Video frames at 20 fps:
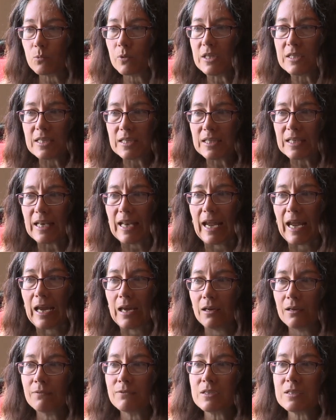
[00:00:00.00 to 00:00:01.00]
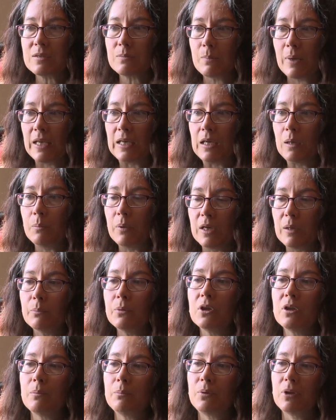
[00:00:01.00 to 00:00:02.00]
we didn't have as many
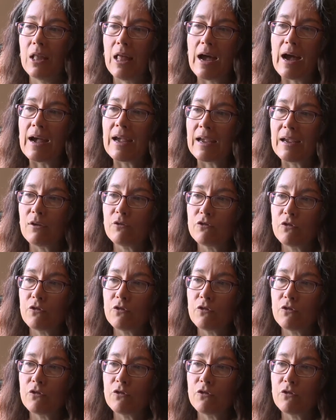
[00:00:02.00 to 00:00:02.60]
people apply